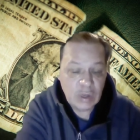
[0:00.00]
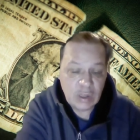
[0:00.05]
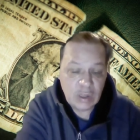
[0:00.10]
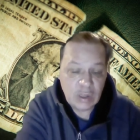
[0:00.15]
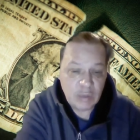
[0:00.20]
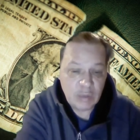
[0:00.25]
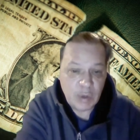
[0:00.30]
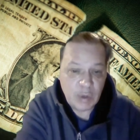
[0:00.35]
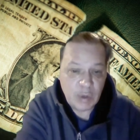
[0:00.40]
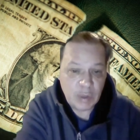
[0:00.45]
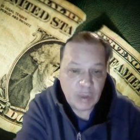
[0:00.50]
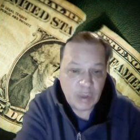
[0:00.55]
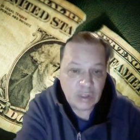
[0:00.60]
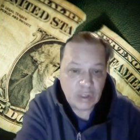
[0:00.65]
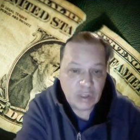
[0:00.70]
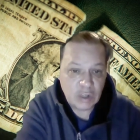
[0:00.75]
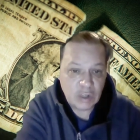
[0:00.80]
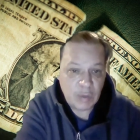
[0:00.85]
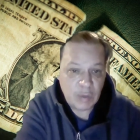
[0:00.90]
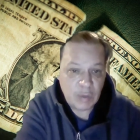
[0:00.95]
Republicans
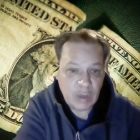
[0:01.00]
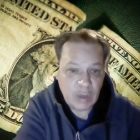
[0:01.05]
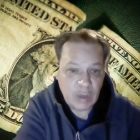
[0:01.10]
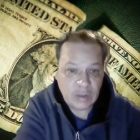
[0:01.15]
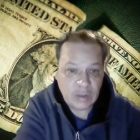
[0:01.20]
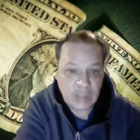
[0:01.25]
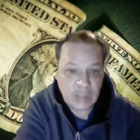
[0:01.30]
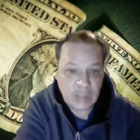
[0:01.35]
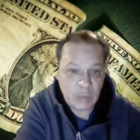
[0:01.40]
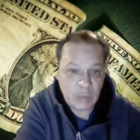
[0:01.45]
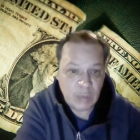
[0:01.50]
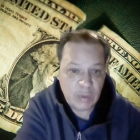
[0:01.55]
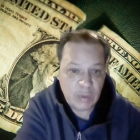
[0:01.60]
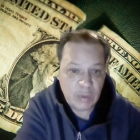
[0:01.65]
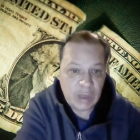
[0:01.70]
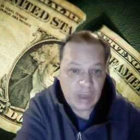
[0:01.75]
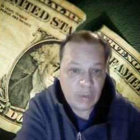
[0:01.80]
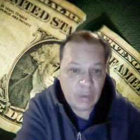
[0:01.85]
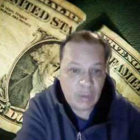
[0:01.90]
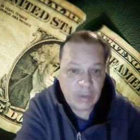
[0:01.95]
are about the same with
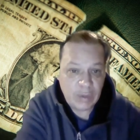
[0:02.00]
that one.